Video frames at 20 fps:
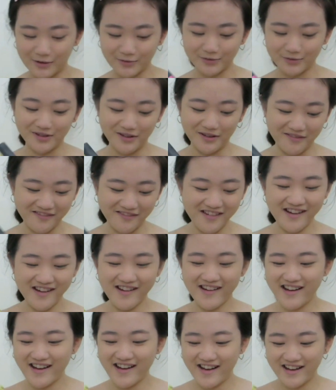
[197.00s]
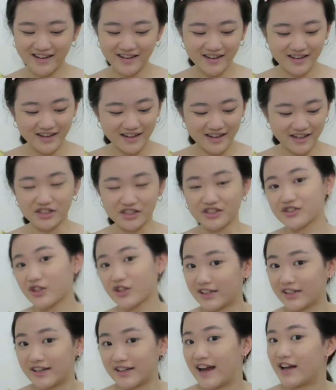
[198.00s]
now. So just
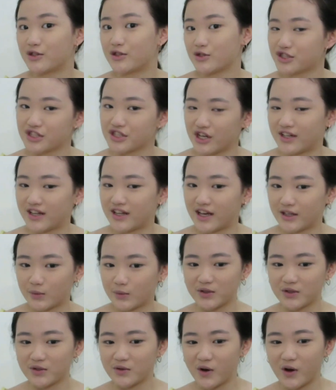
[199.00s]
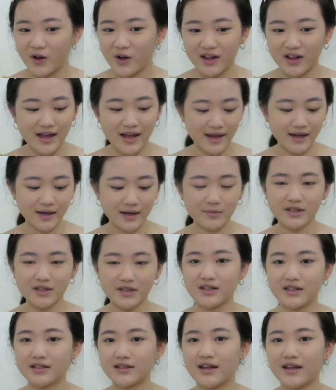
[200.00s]
thought I had to share that with you all. And I'm
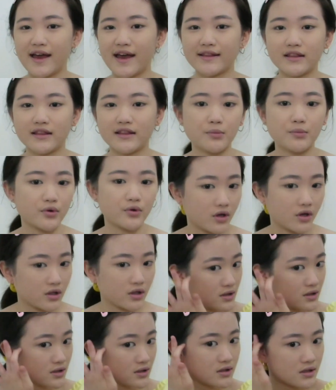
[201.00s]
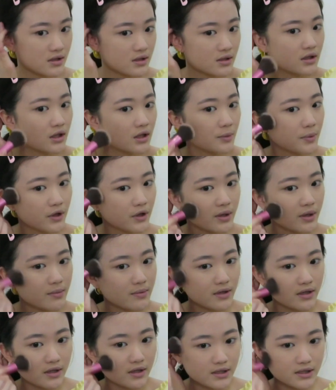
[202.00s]
gonna lightly bronze the
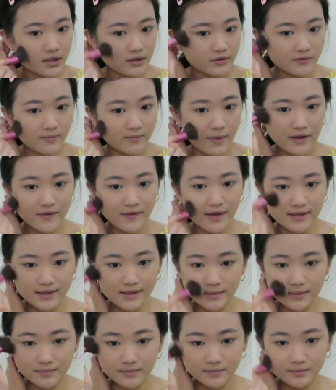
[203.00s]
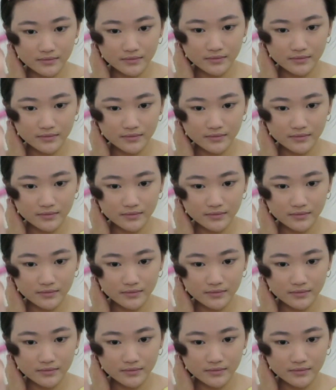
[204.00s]
perimeters of my face.